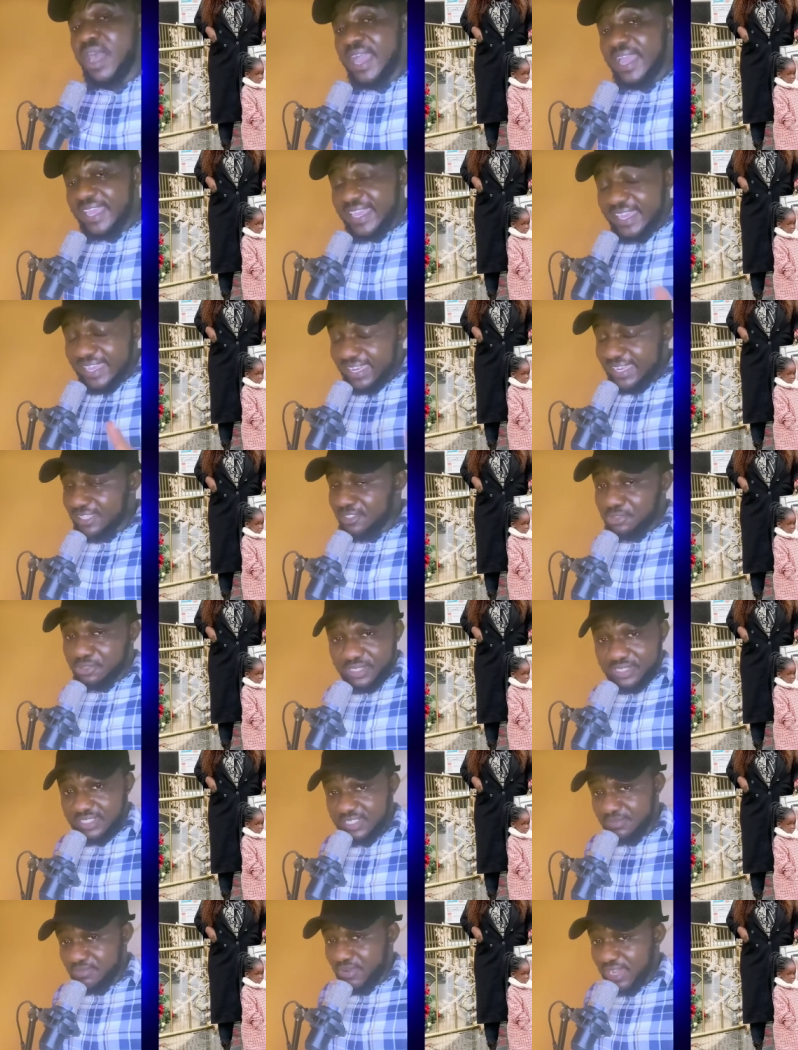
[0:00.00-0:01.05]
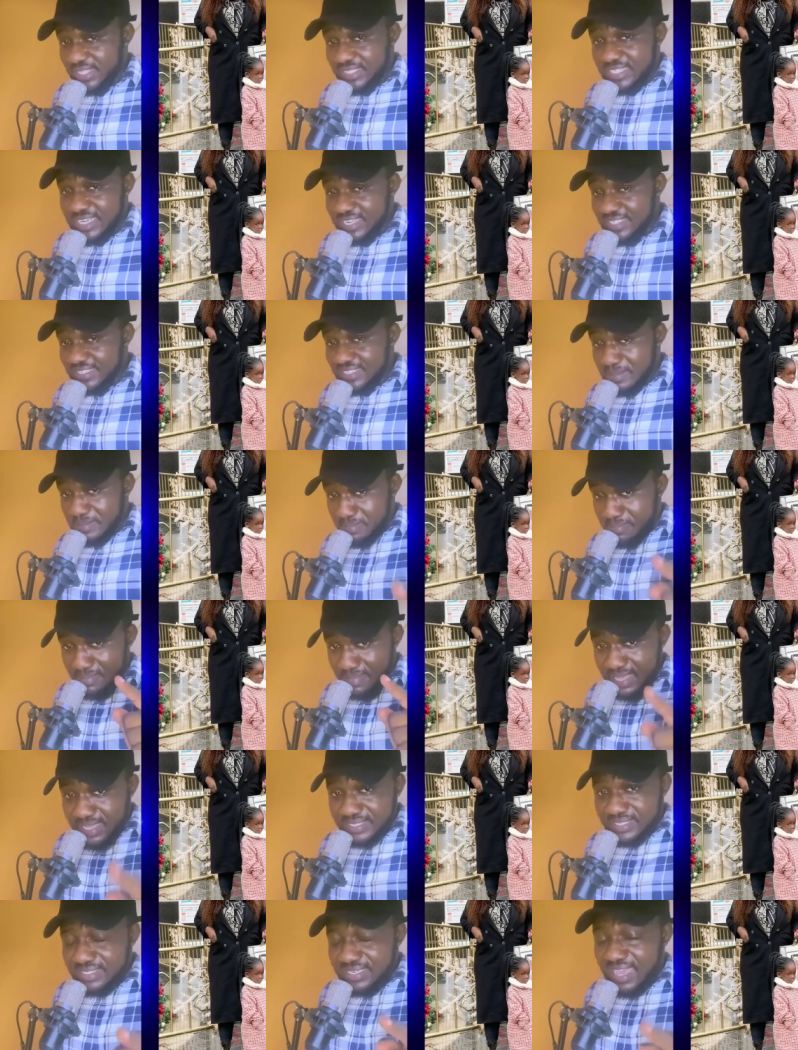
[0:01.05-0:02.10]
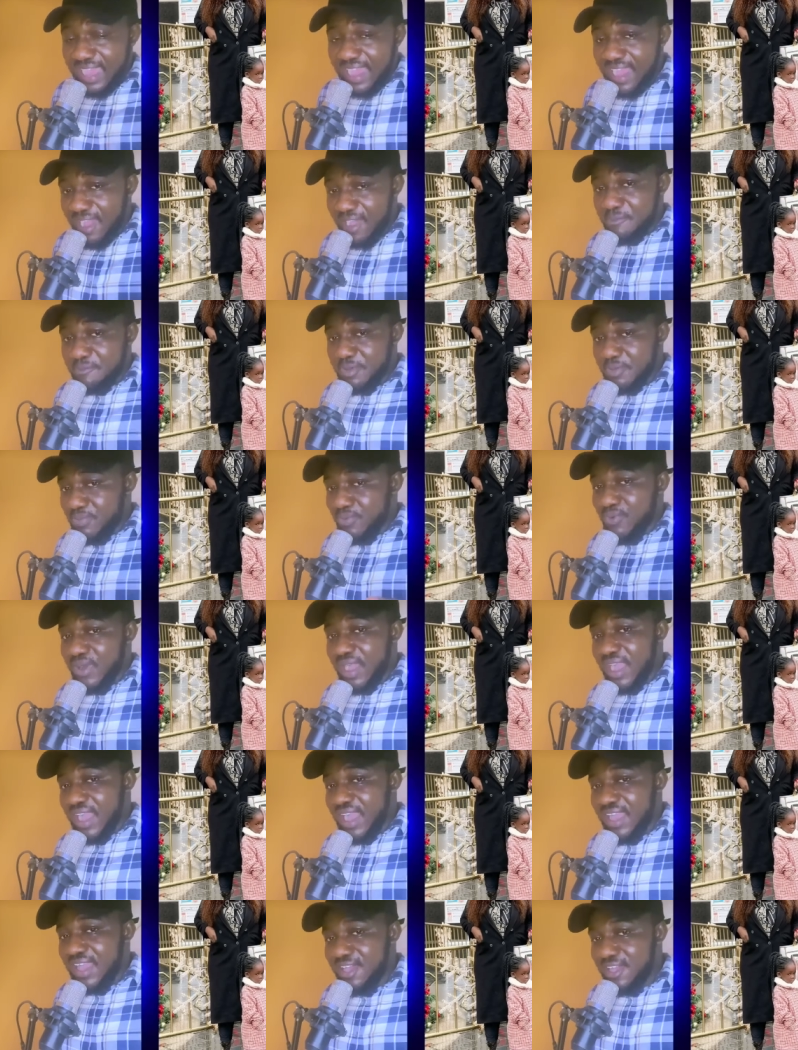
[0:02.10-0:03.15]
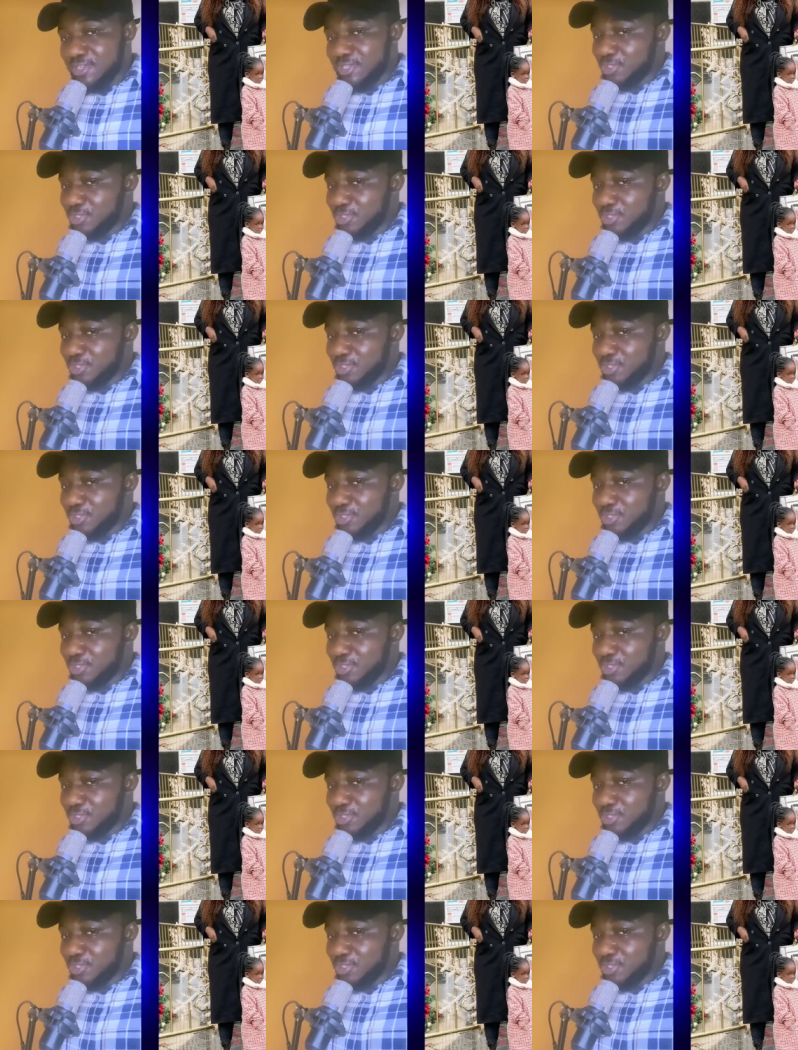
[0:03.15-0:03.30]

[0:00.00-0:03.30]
are hailing Tracey Boakye, and it's amazing how people are